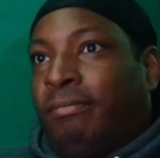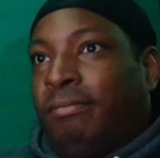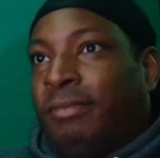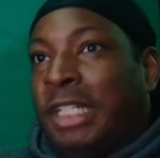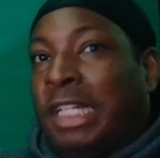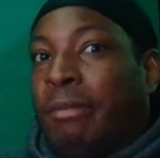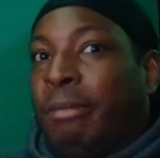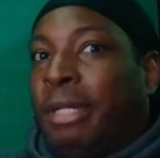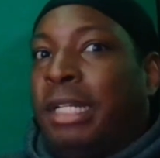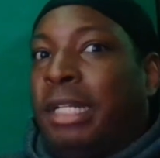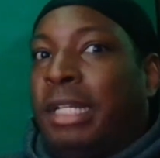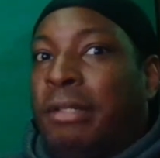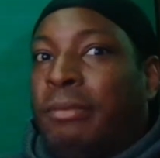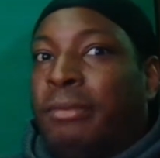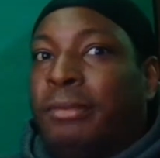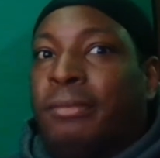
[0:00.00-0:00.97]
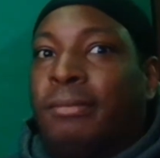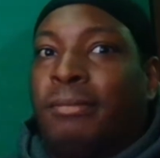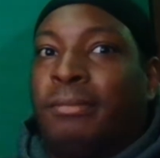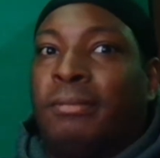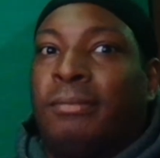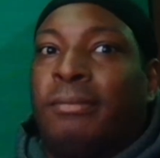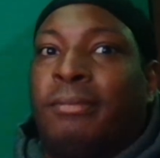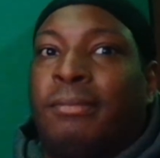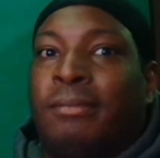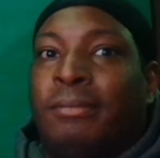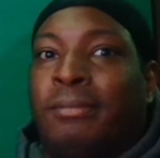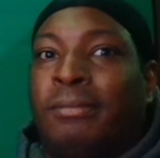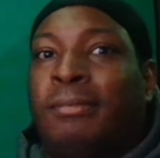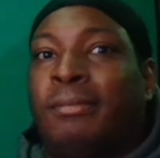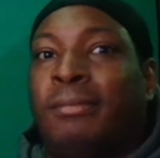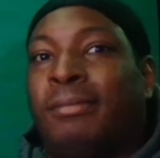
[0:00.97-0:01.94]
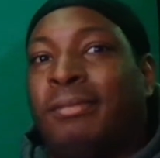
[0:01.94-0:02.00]
Think about that one.
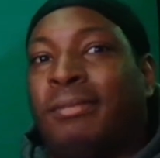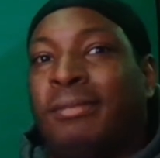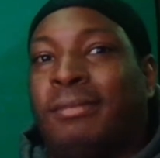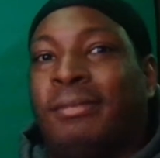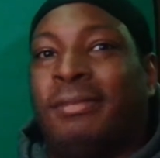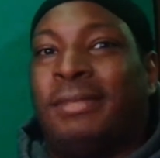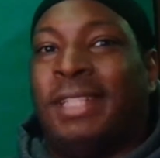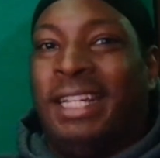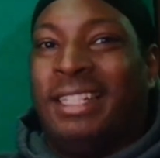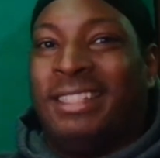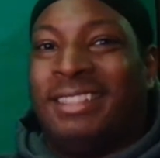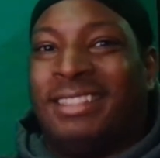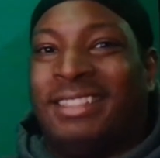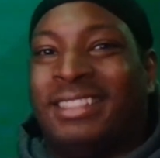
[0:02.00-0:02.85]
Later.